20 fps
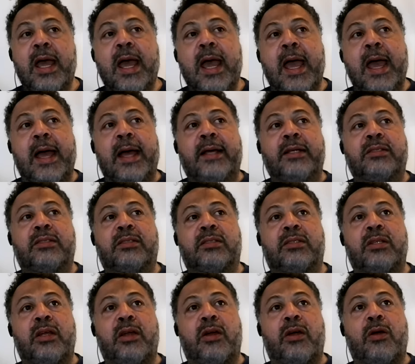as
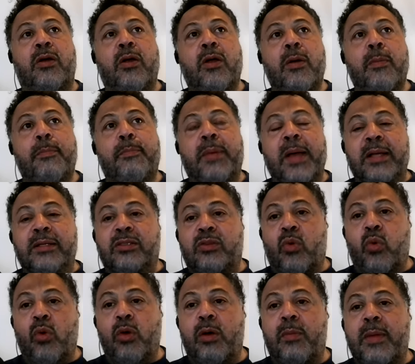their best
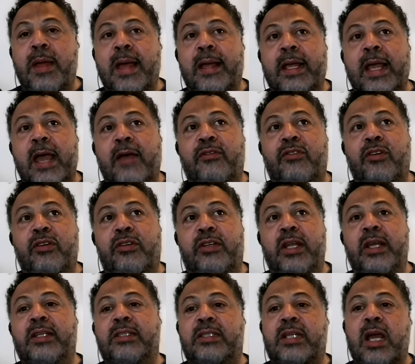cornerback after
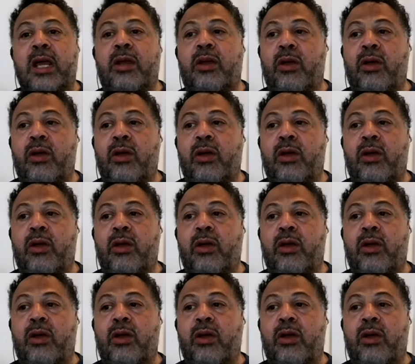Diggs got